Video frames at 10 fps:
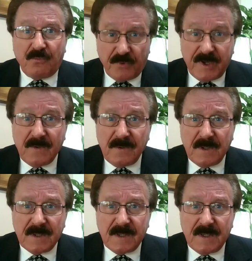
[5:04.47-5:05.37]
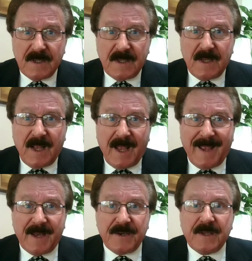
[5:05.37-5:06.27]
real
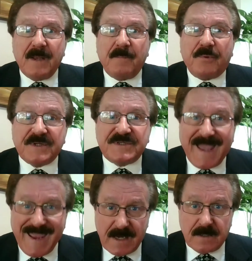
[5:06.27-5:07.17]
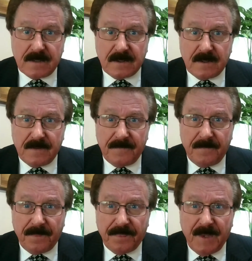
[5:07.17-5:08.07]
and pretend.
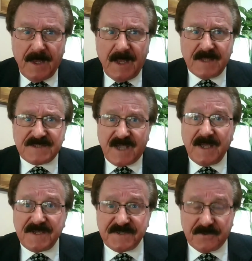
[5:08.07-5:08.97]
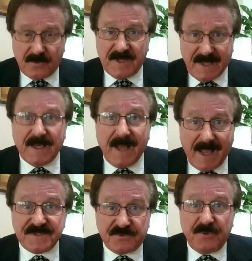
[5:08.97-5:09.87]
It takes it all in
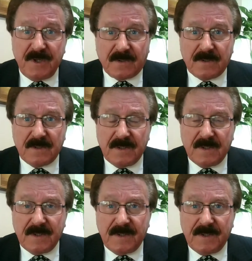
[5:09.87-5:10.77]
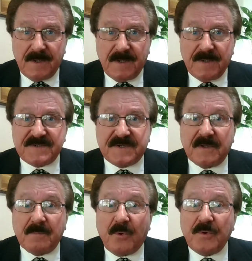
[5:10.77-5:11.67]
as real. So
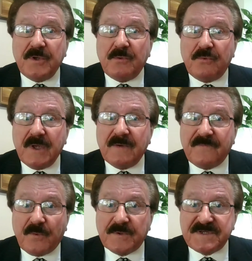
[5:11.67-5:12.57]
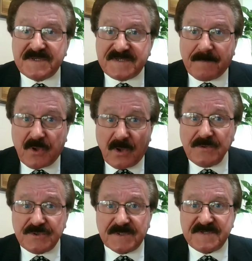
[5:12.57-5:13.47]
the more you reinforce the
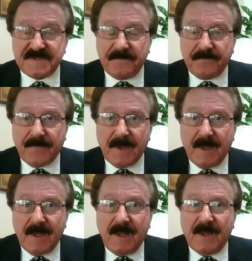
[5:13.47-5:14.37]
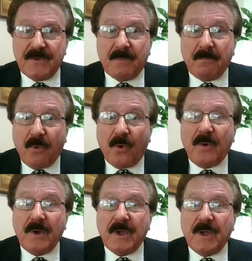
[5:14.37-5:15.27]
subconscious, the
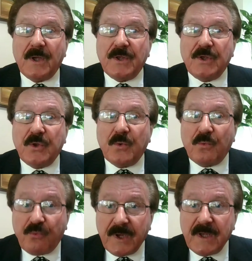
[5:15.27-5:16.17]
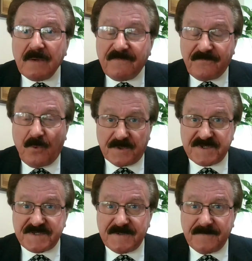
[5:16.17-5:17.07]
more you
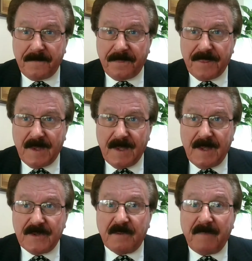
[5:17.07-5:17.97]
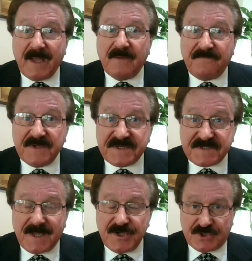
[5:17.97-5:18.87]
reinforce the
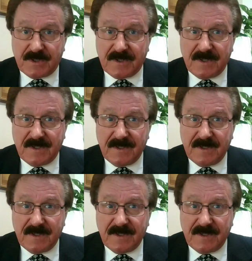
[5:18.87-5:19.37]
manifestation